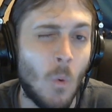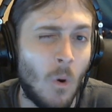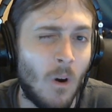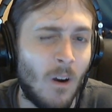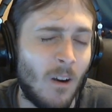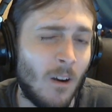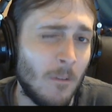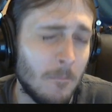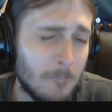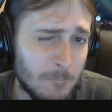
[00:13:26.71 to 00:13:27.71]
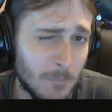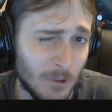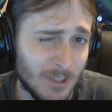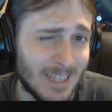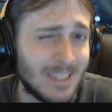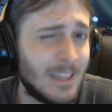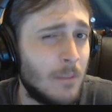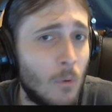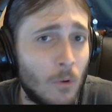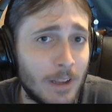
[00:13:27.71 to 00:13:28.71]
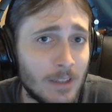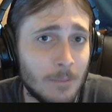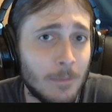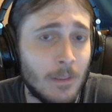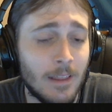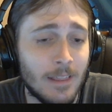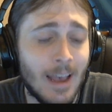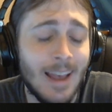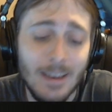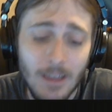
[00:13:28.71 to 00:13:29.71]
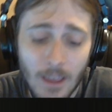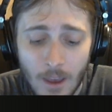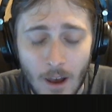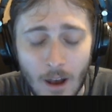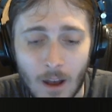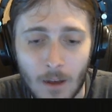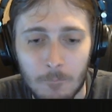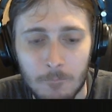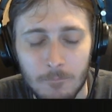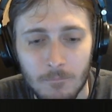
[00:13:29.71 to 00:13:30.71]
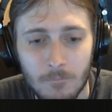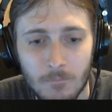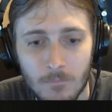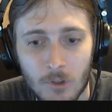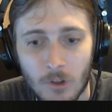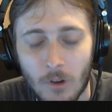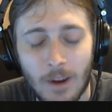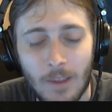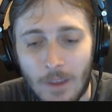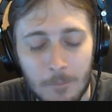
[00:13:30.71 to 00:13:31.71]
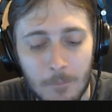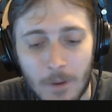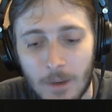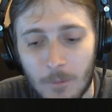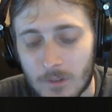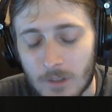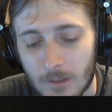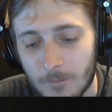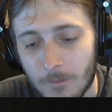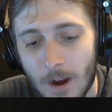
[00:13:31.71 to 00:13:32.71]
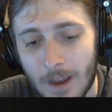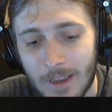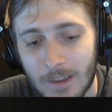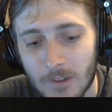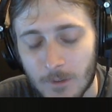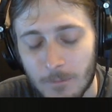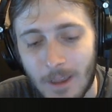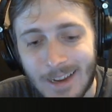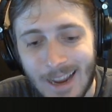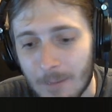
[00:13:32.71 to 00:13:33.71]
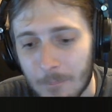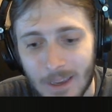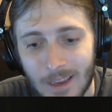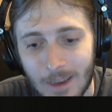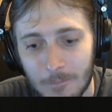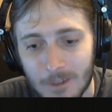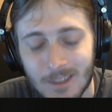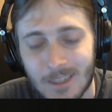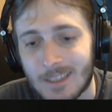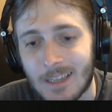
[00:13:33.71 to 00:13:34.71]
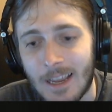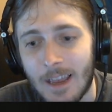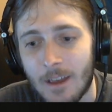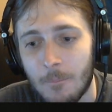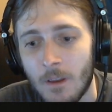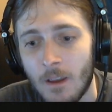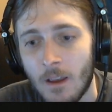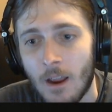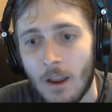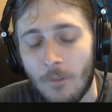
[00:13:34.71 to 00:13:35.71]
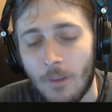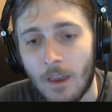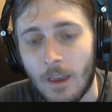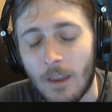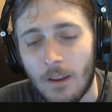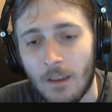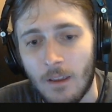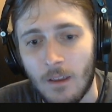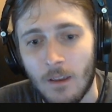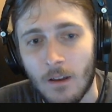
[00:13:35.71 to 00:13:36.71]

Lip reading: 4 or 6 in the morning, something like that. So again, Monday, Wednesday, and Fridays from 8 p.m. to 6 a.m. And then